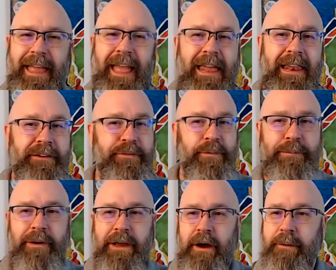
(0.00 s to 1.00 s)
And I swing
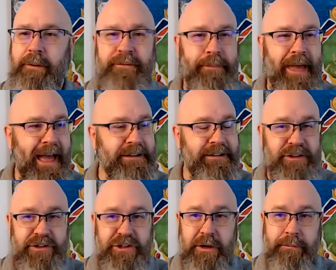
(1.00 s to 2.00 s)
my arms back to
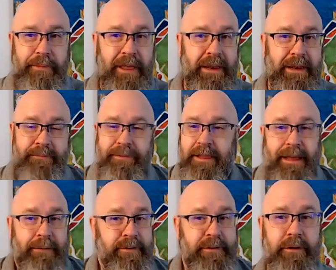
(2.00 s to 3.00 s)
jump in, and I'm thinking,
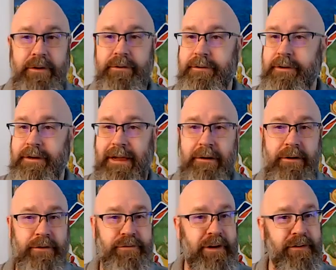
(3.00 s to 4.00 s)
I'm just going to do it. I'm going
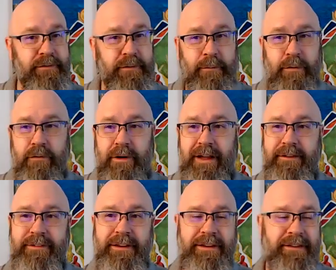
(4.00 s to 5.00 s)
to try to swim
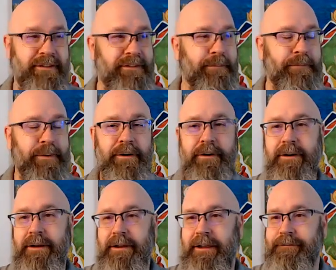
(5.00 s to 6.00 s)
across it in December.
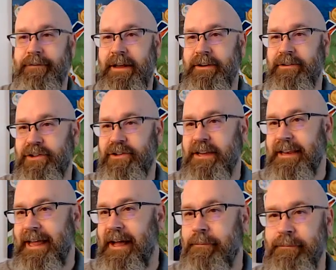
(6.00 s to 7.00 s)
If I
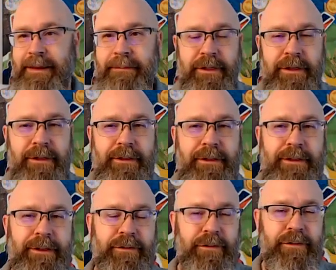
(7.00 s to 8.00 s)
chicken out, maybe the
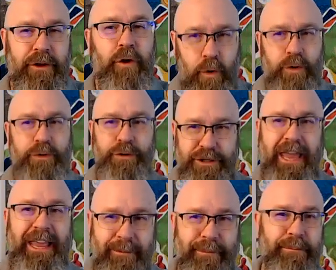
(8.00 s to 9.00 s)
cold will
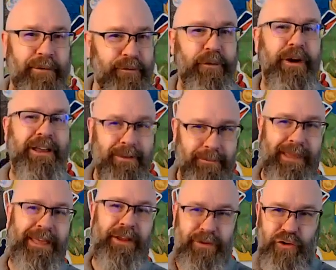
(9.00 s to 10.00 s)
take me before I can
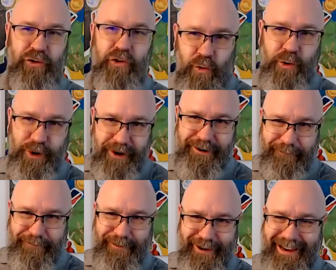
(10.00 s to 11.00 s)
make it to shore.
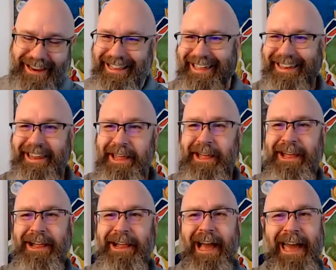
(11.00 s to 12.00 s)
Again,
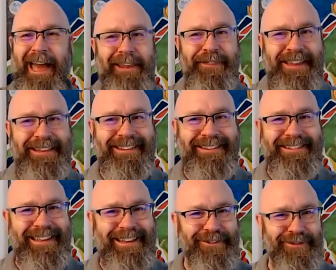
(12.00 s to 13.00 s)
I didn't think this
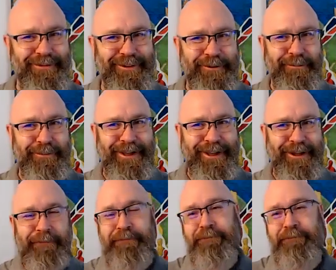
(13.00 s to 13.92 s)
thing through, but